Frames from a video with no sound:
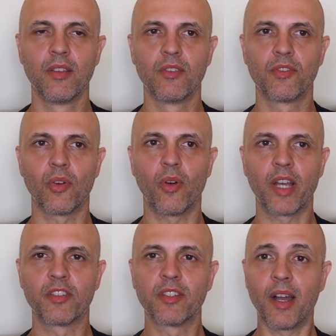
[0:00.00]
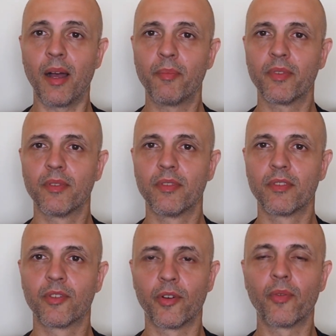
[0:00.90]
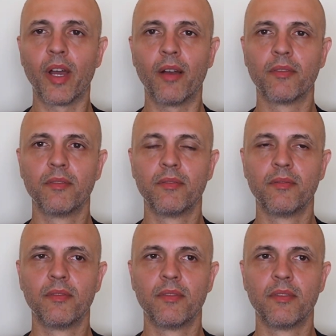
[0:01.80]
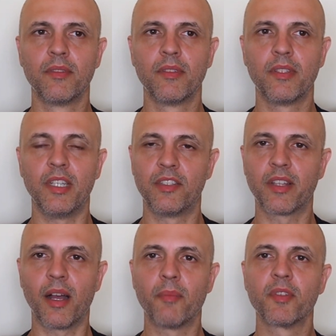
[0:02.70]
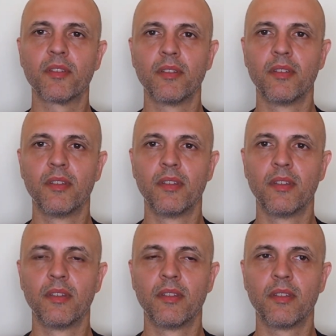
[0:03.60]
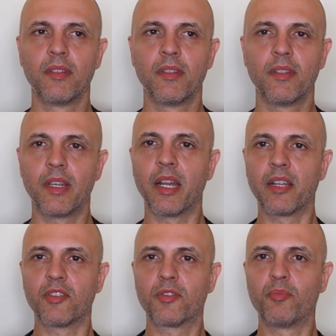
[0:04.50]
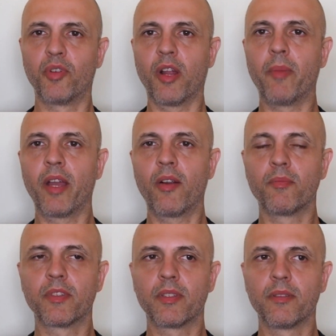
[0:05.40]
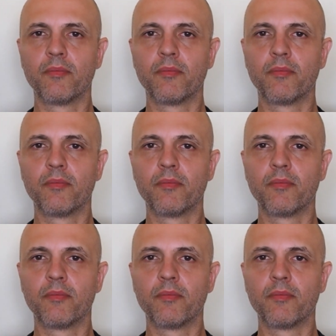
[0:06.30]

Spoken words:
So I stop, turn around, he stops, and I just put out my arms,